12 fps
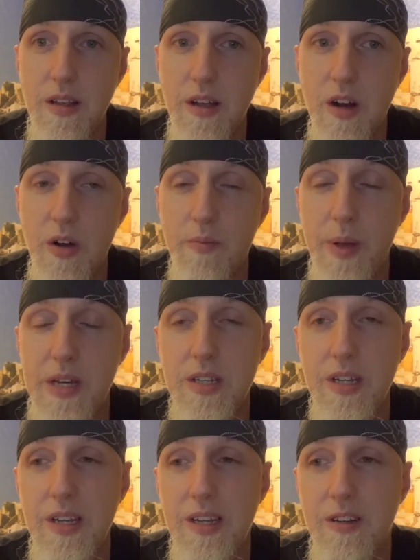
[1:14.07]
are
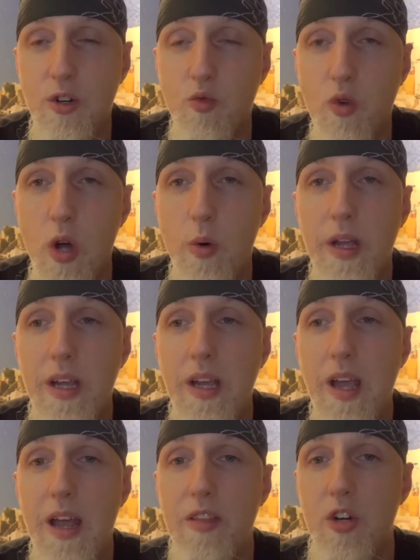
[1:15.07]
basically
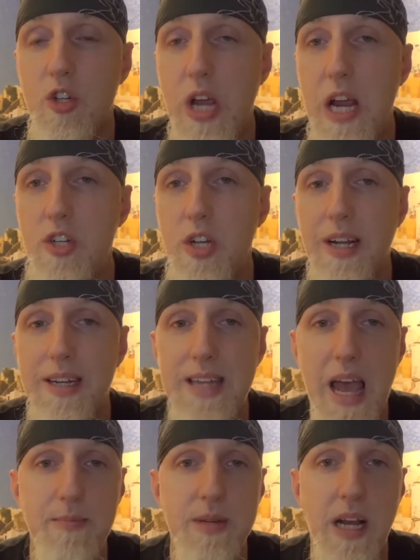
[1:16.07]
growing and they're changing and
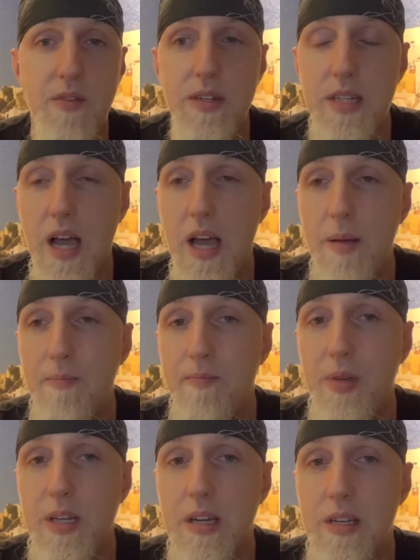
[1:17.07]
adapting every time
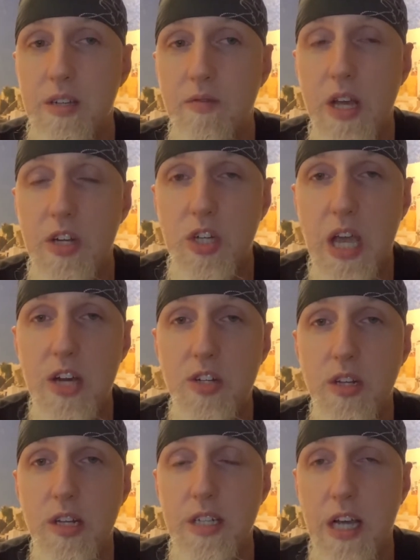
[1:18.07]
because of the
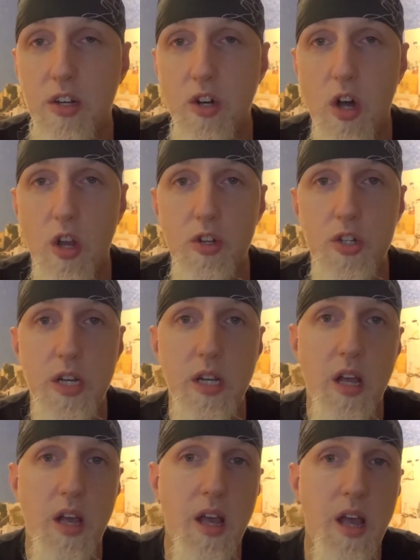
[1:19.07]
education, the technology,
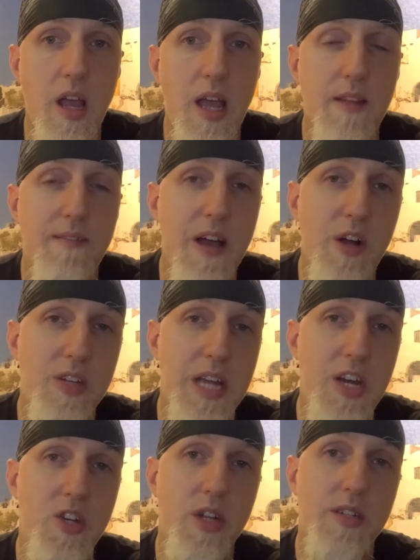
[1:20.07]
and the
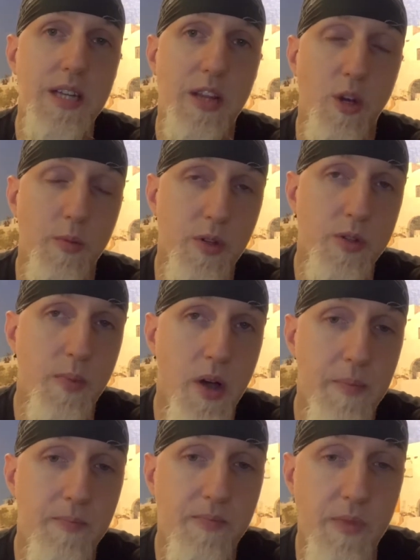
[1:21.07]
foundations that they're built upon
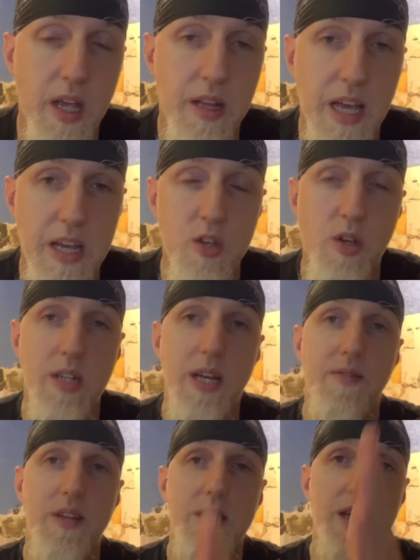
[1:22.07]
and that you can
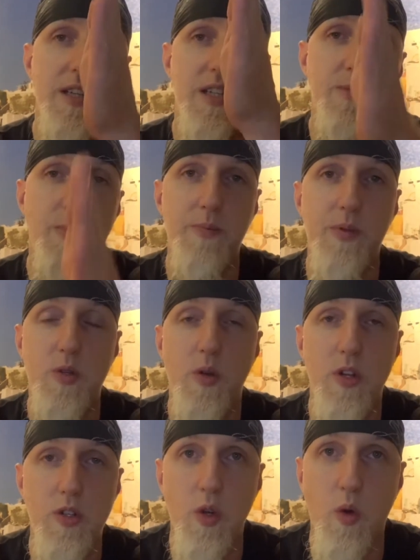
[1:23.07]
definitely see a split between
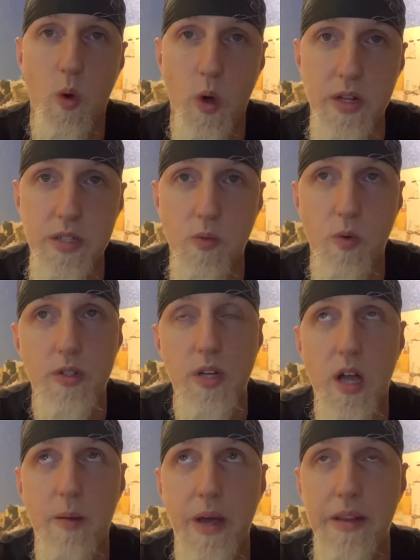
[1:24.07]
the two coins, and we'll
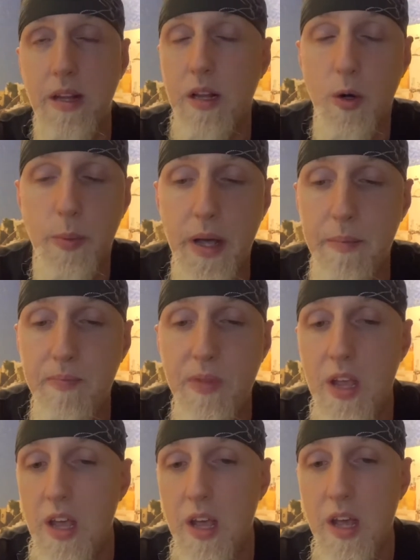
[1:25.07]
talk about them a little bit,
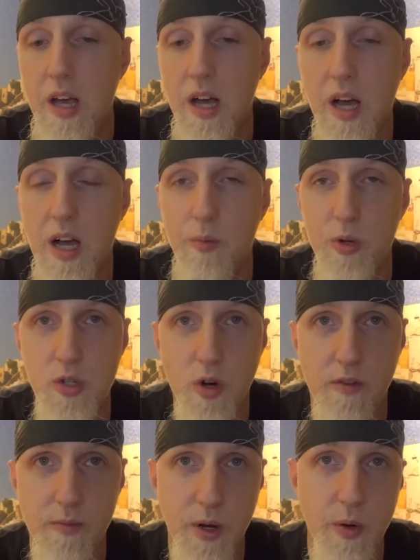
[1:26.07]
um, which you're
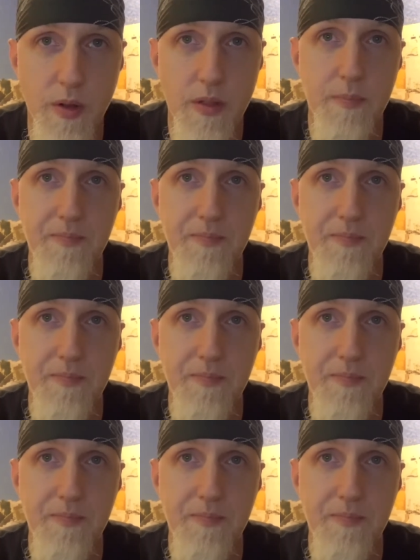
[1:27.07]
all familiar with.